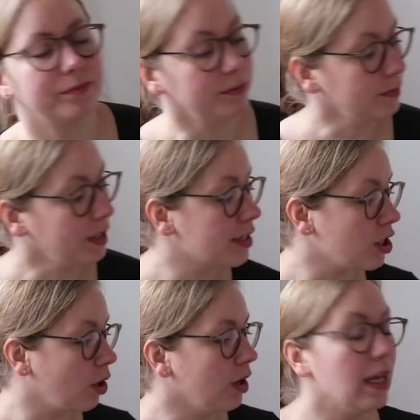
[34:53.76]

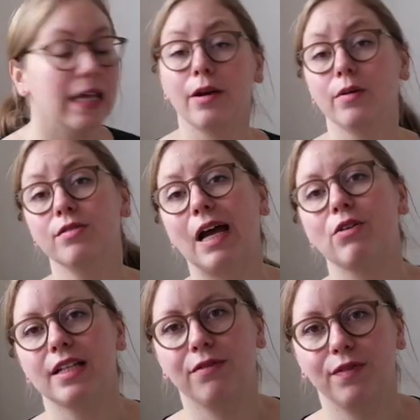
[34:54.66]
So that was
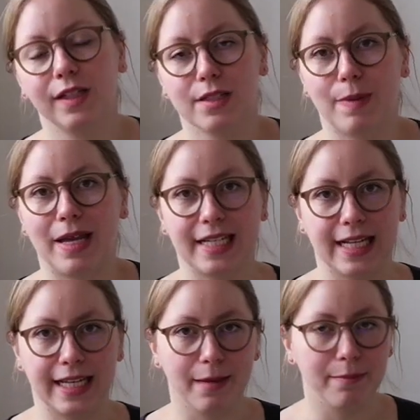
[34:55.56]
Flowers and Fields by
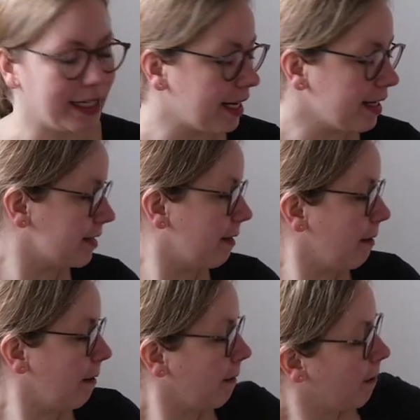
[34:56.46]
Natalia Milas.
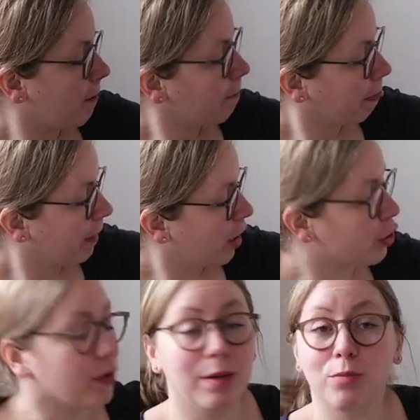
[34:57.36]

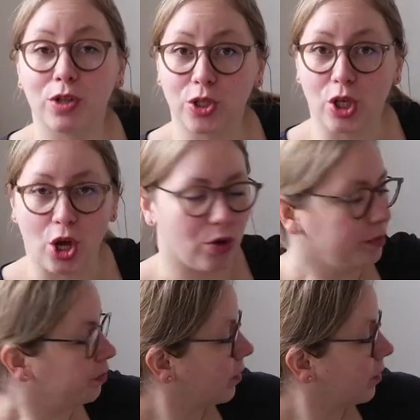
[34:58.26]
3 more to go.